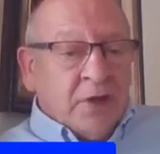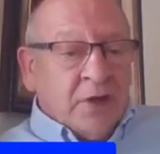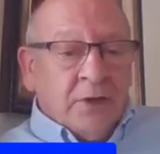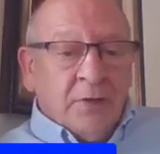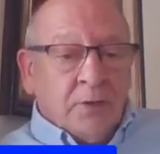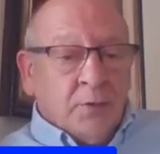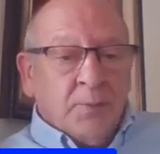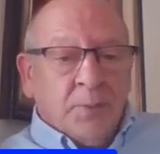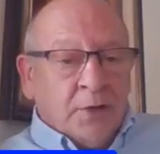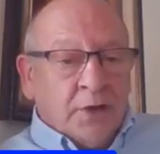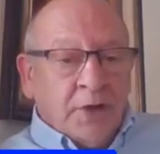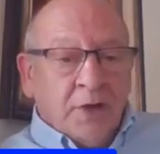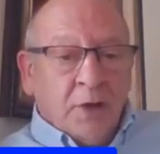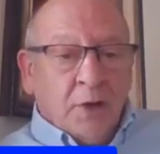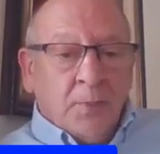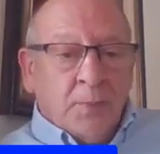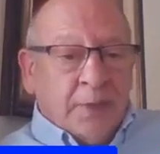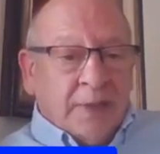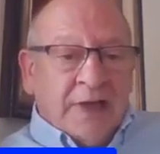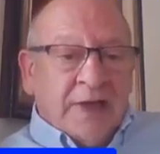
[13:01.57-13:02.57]
you'll put
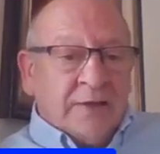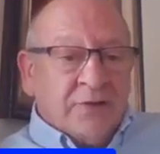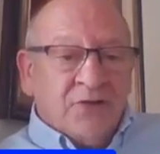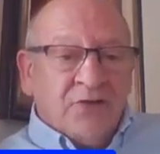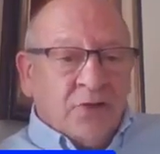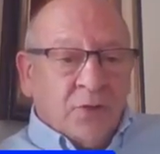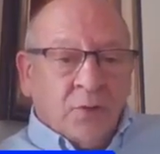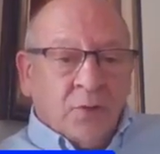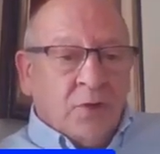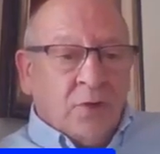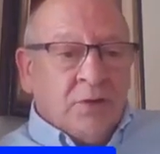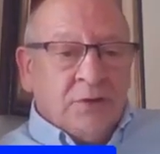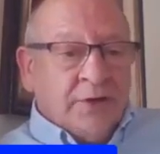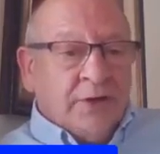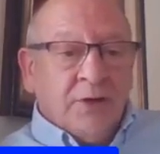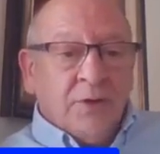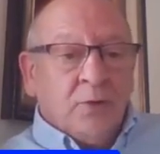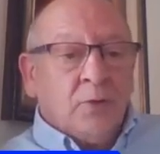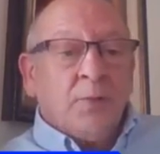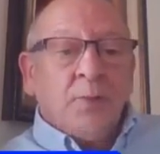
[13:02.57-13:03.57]
it up against the
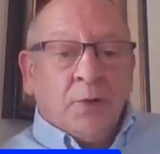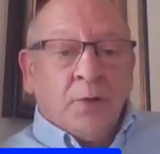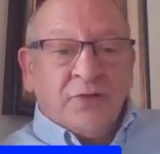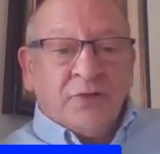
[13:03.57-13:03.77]
wall, you'll